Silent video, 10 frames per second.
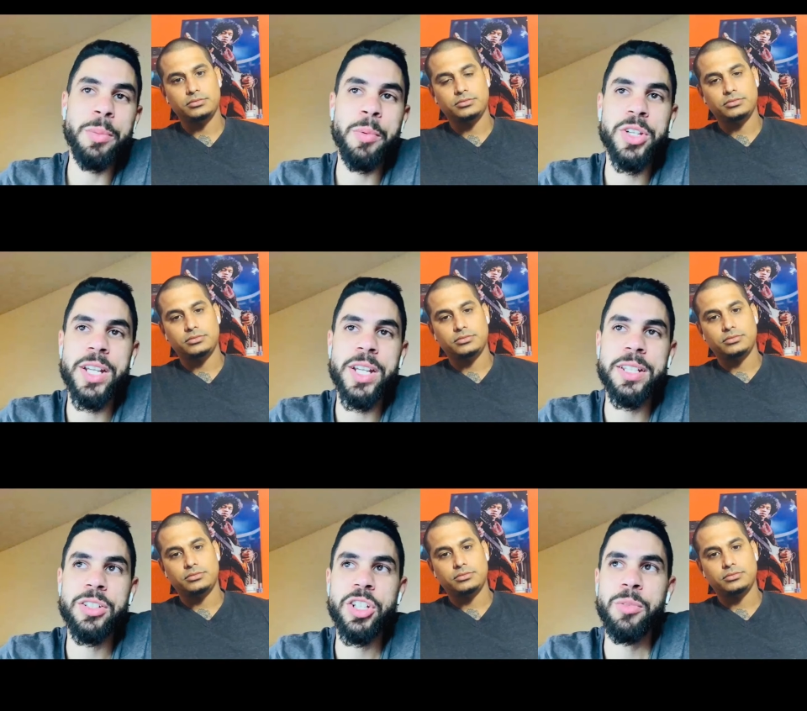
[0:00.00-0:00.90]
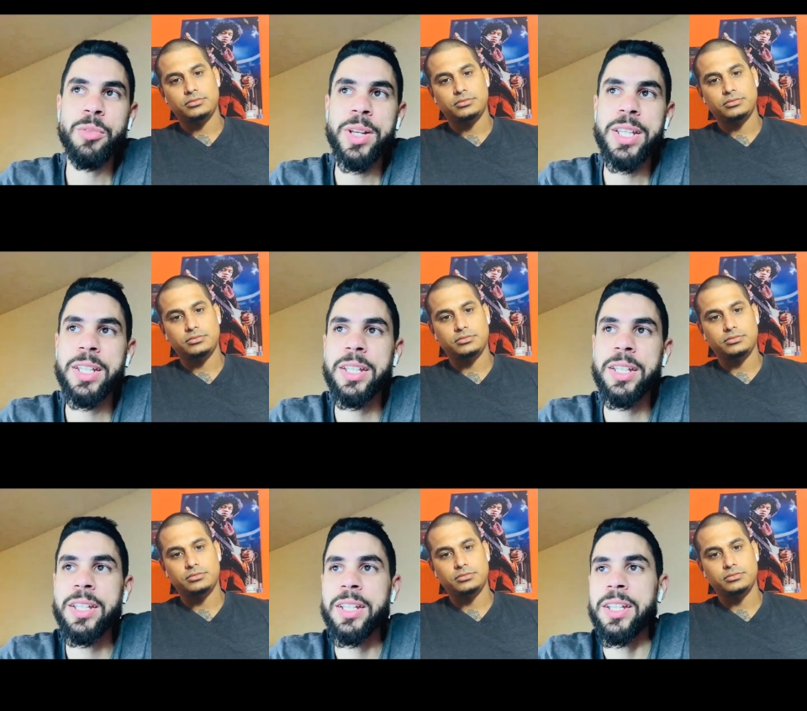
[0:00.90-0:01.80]
Speaker 1: I remember she didn't she didn't really
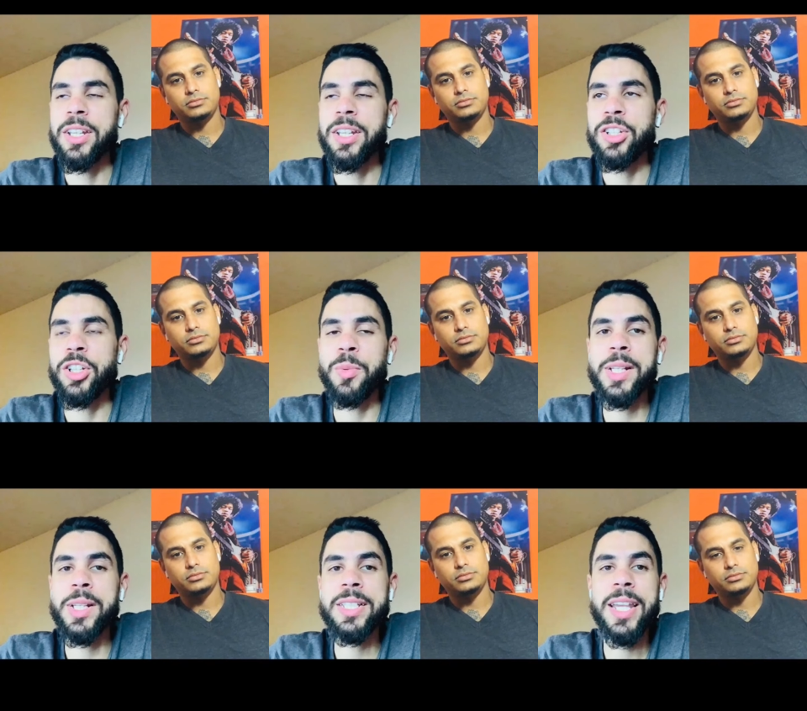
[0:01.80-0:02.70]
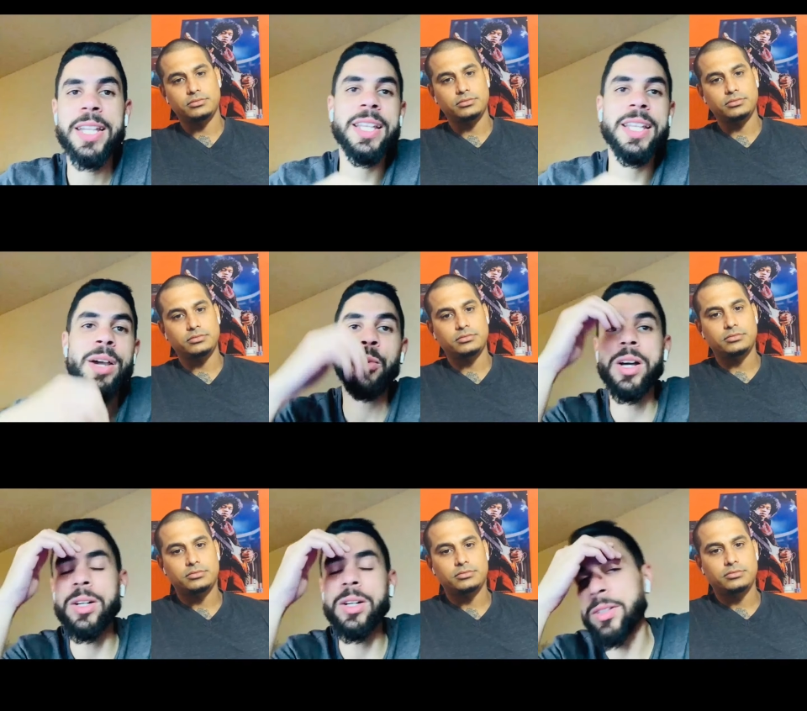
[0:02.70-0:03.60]
she didn't really take it that
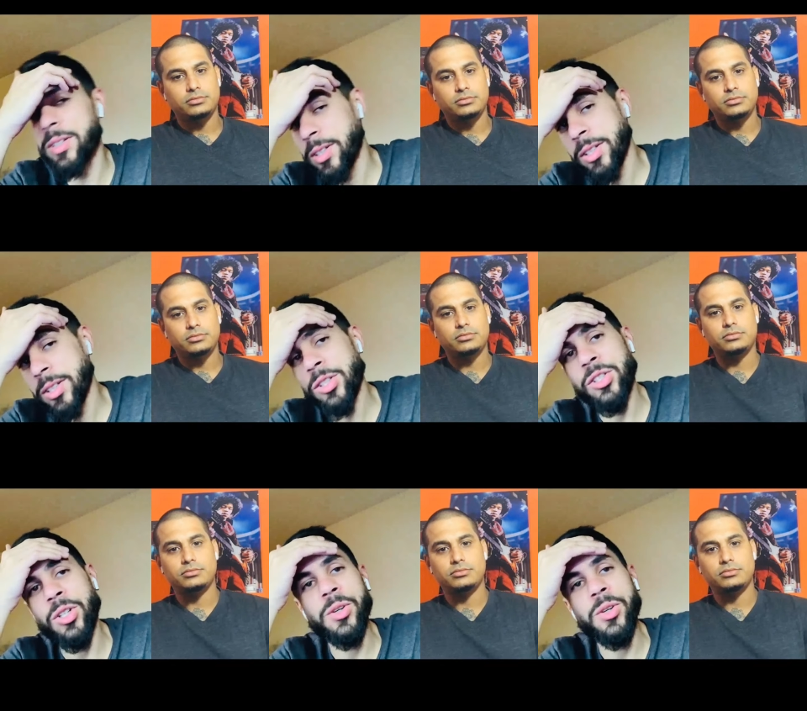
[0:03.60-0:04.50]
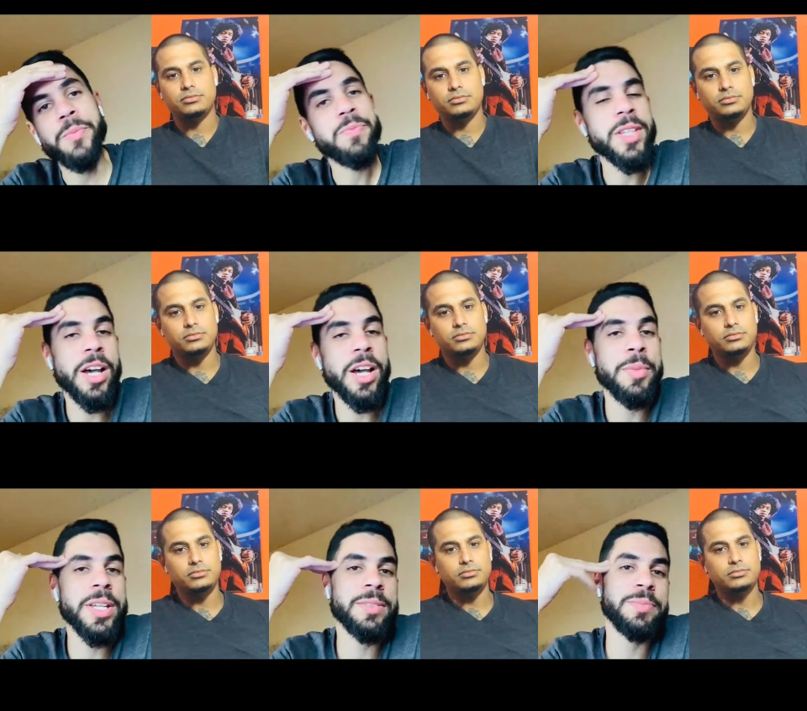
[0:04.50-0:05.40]
well. So I
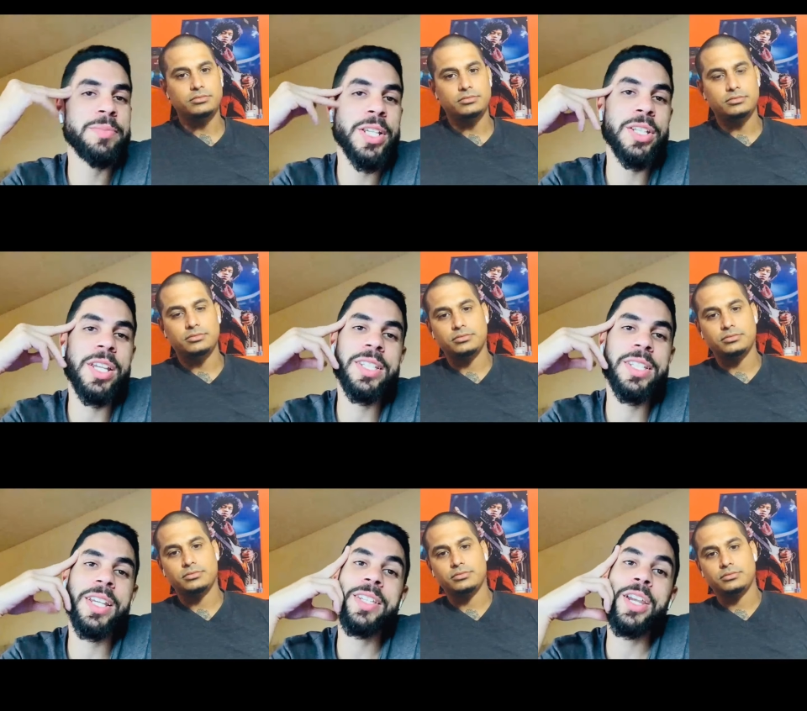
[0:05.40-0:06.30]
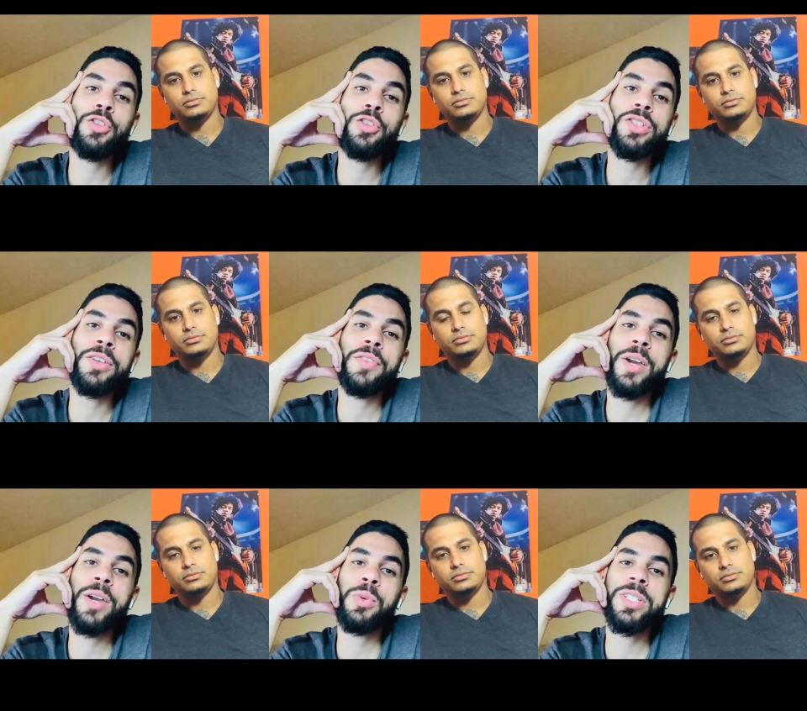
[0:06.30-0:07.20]
mean, it's it's a, it's an interesting
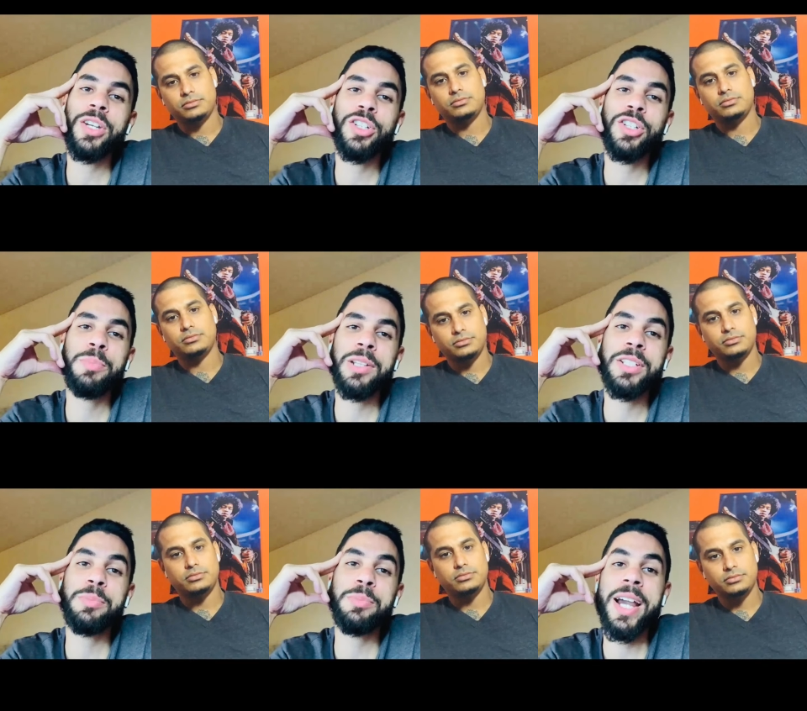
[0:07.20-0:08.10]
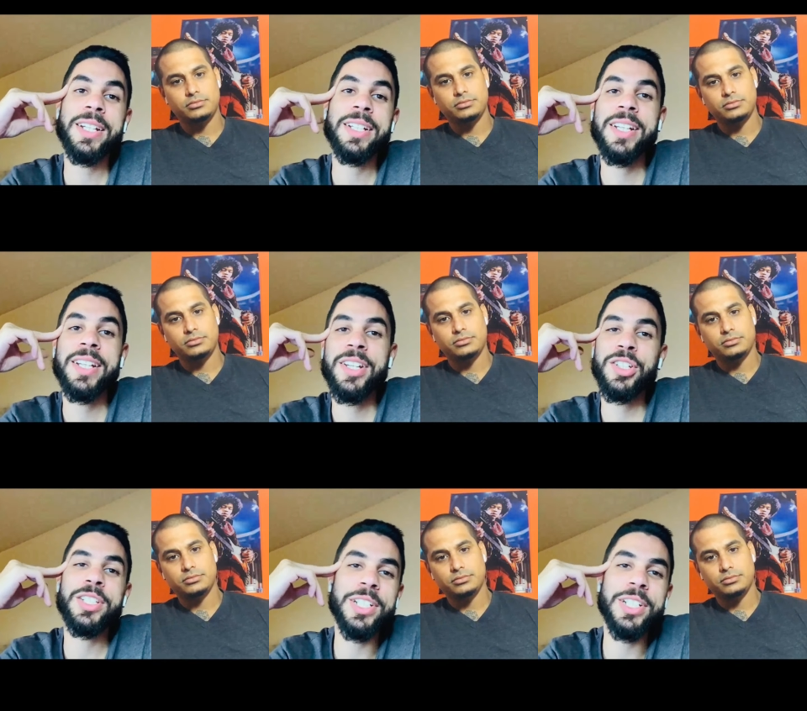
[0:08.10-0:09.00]
fight. We'll see how she bounces back.
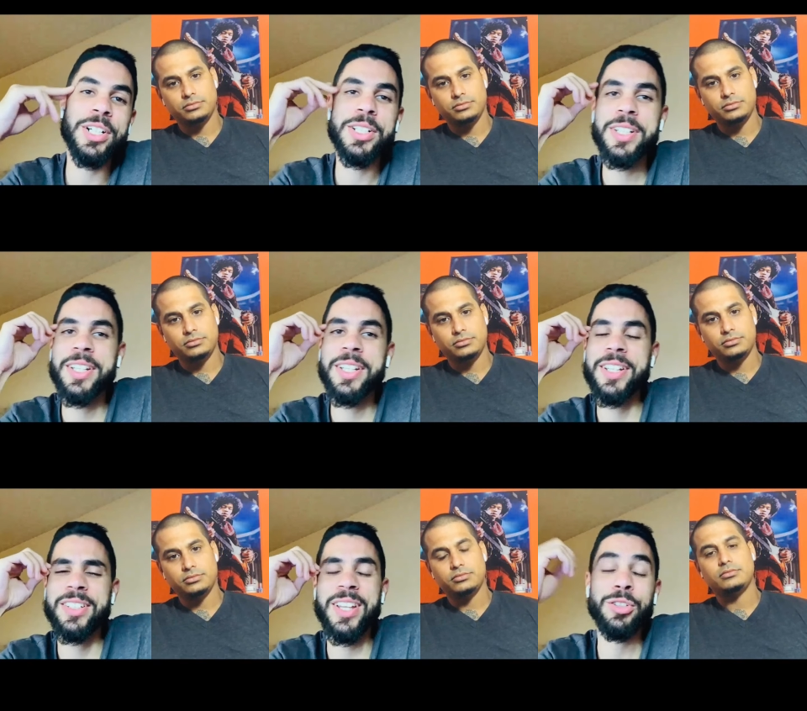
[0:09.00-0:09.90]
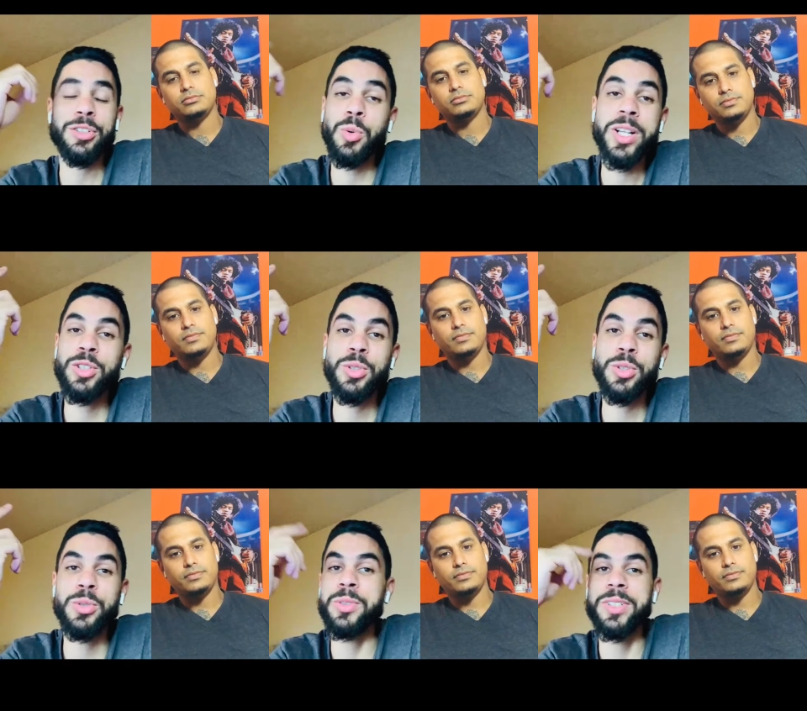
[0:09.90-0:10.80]
She's young,
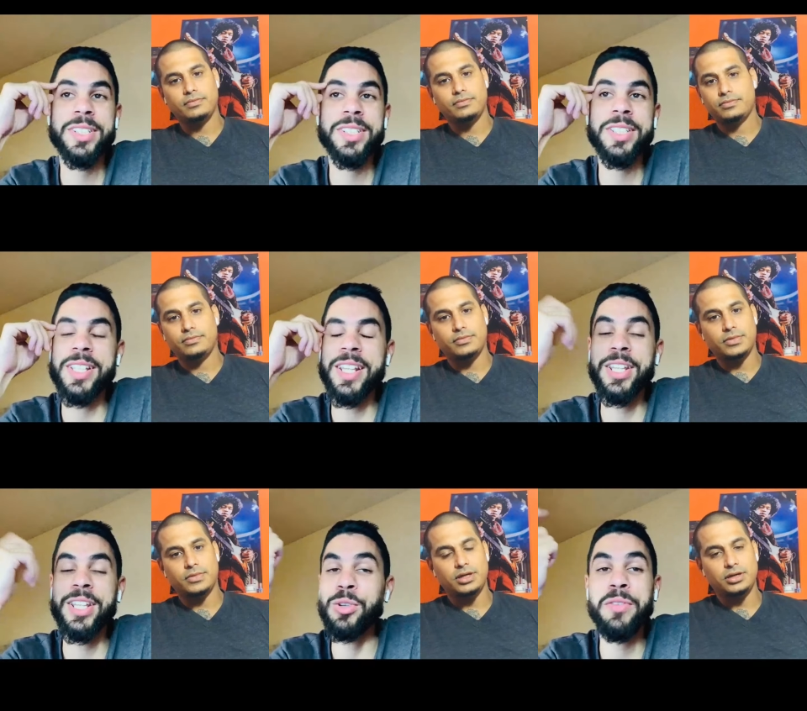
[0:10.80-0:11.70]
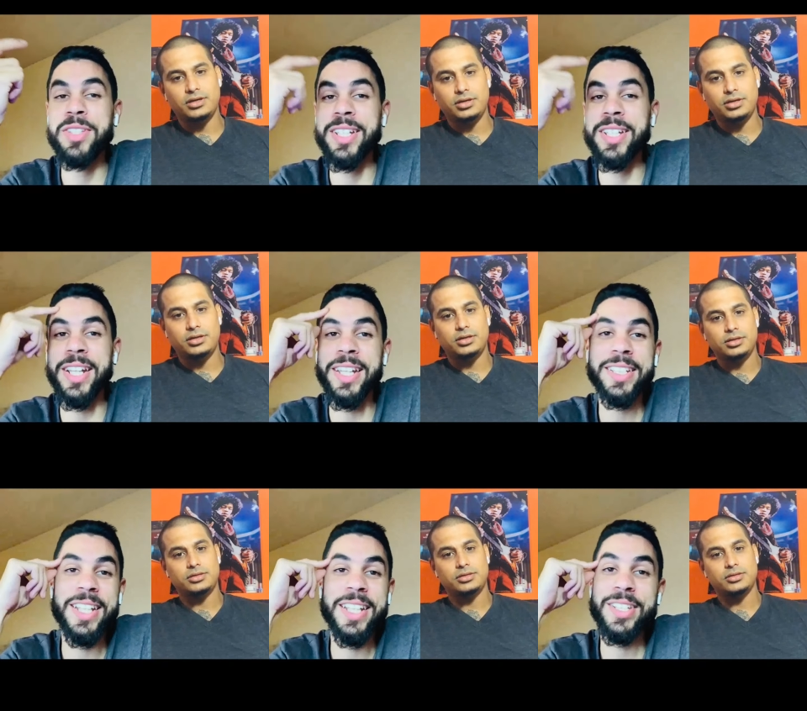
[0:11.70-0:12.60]
22 in the yeah. UFC.
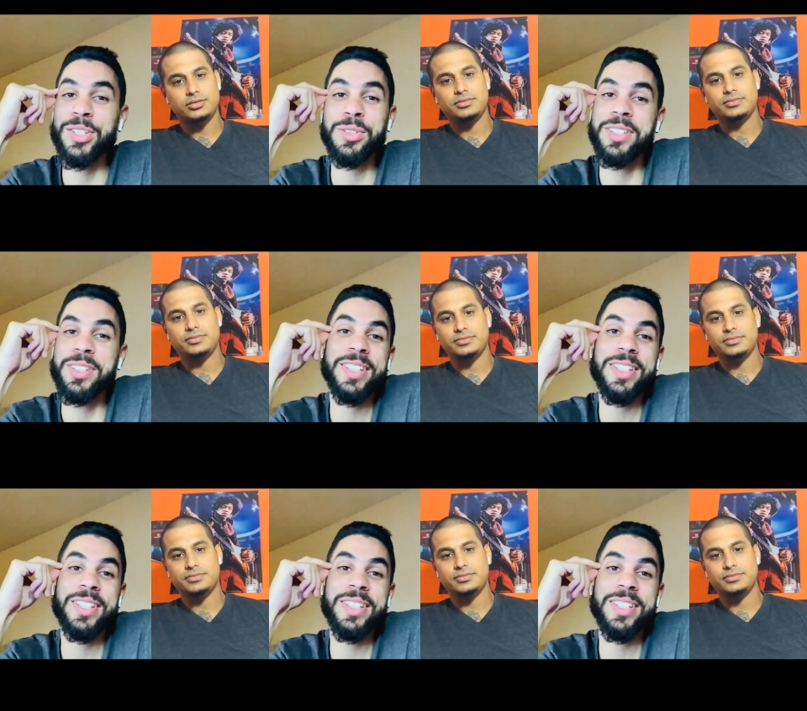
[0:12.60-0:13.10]
Like that's